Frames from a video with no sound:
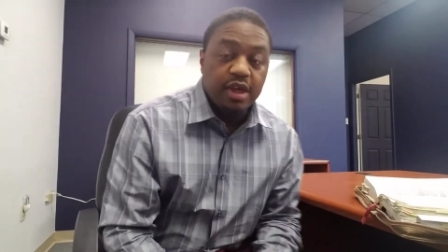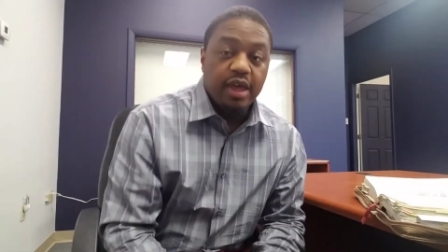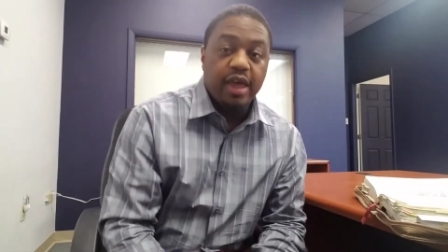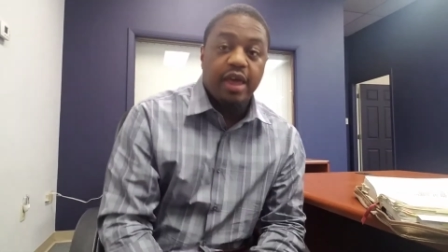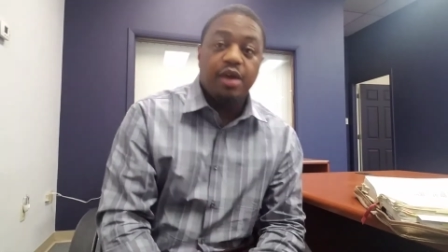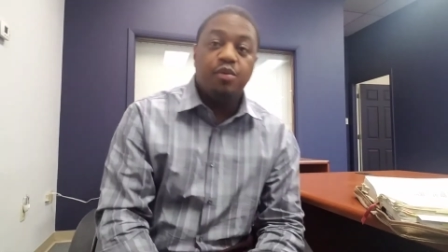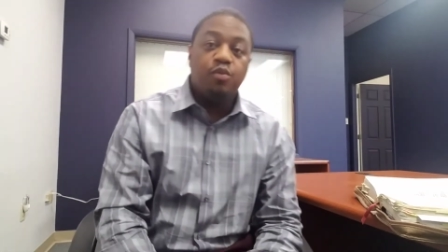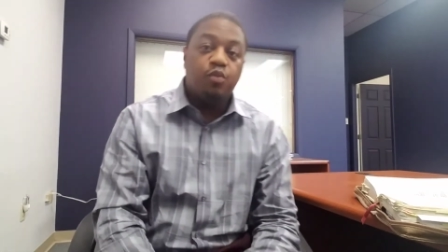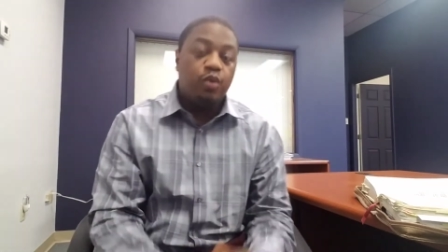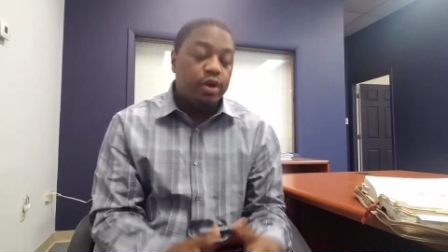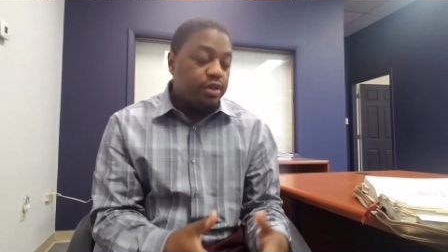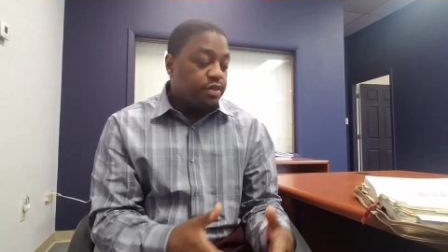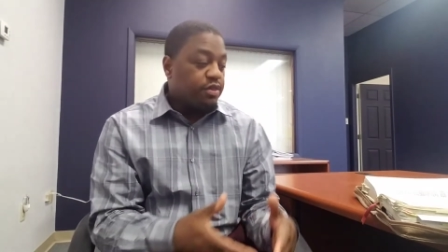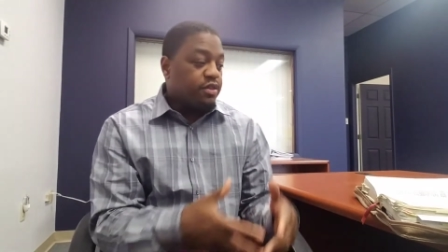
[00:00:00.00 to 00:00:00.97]
And
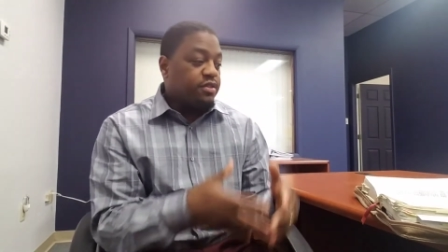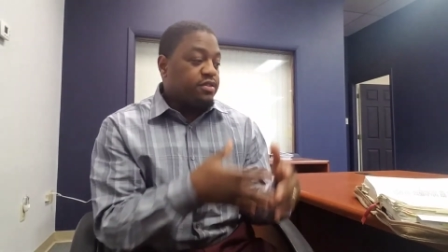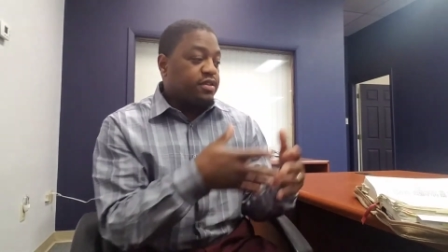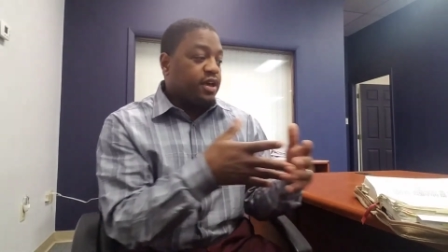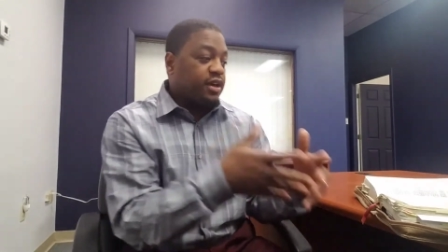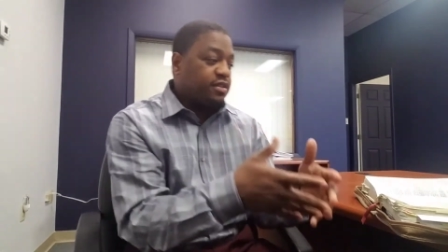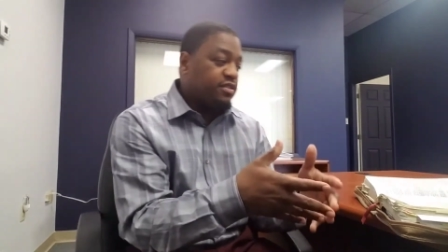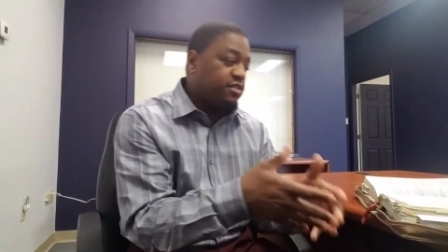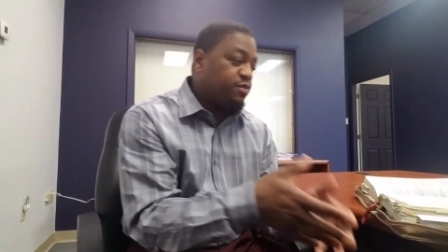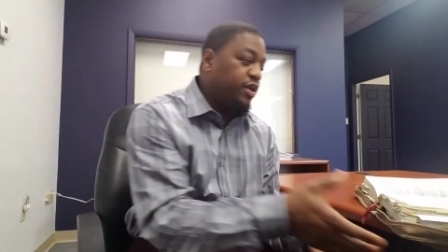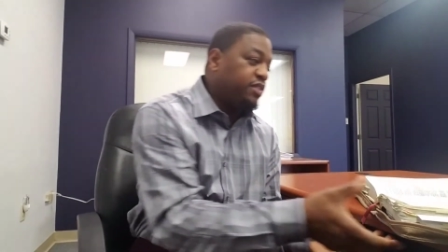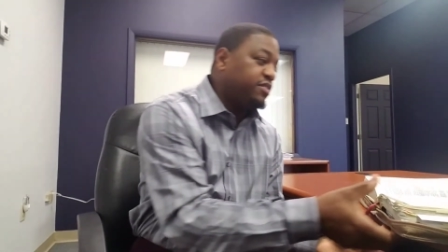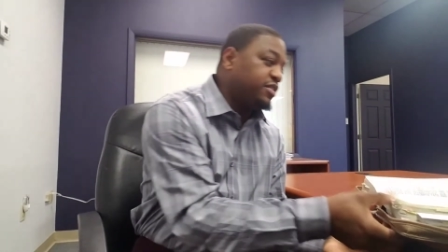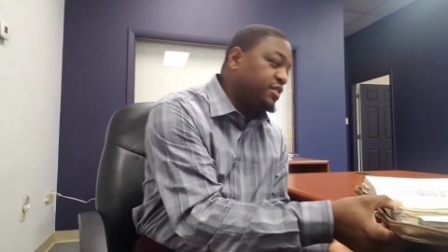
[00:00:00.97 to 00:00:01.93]
what the text is
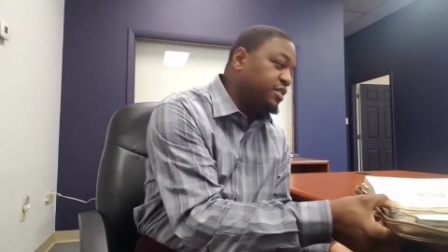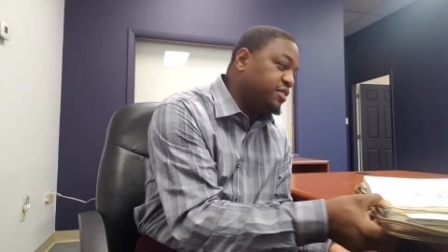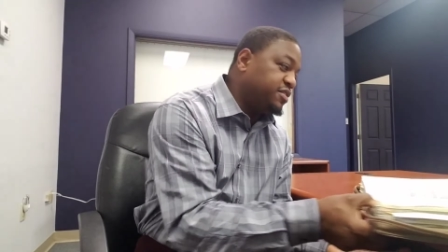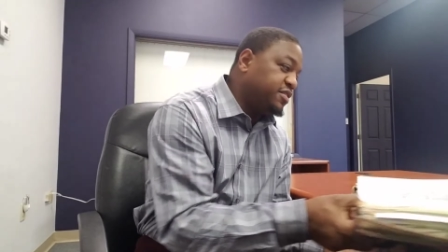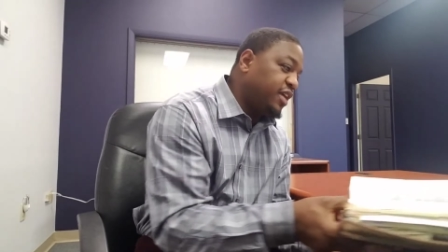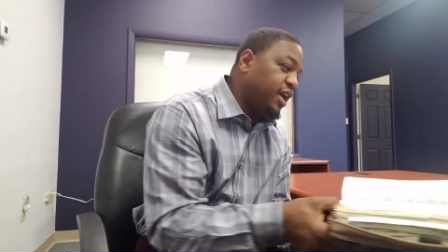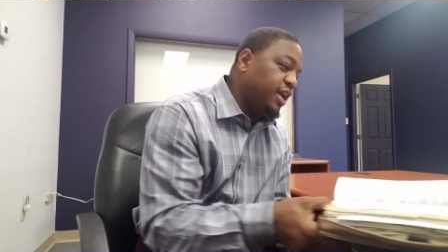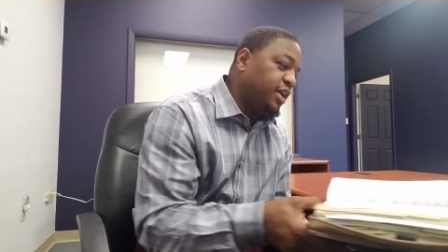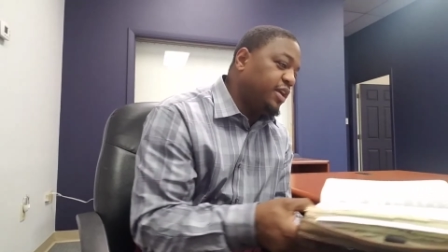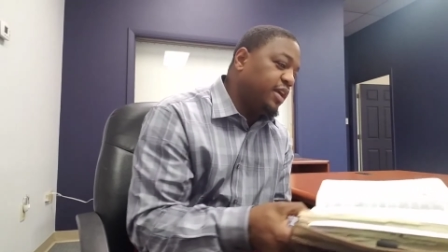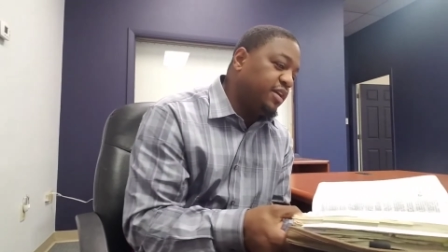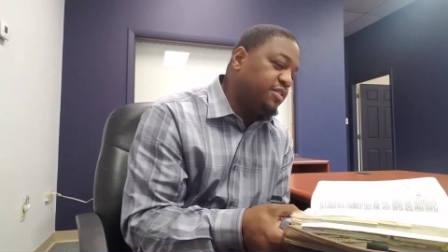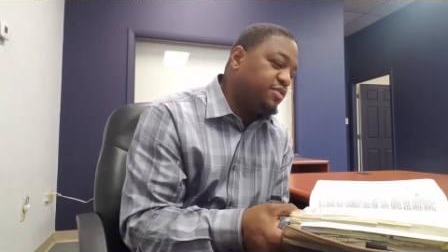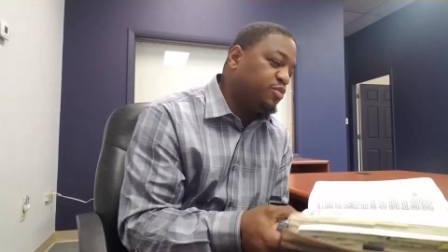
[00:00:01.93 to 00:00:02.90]
basically saying
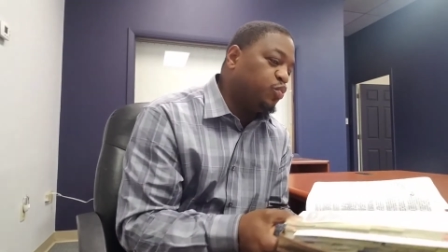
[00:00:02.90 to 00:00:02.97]
is,